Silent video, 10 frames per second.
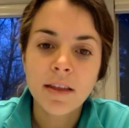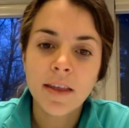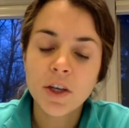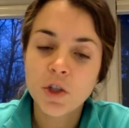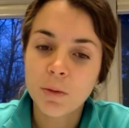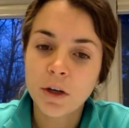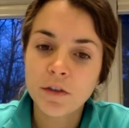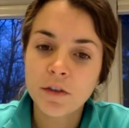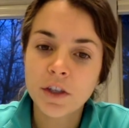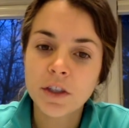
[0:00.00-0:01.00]
Thanks so much
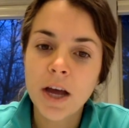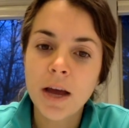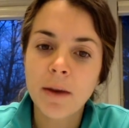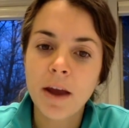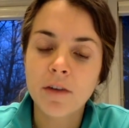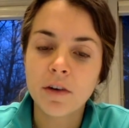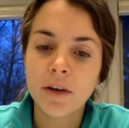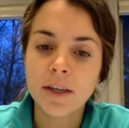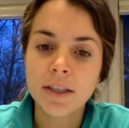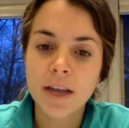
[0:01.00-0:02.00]
for your time and have a
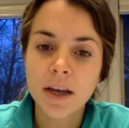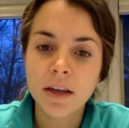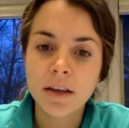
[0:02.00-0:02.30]
great day.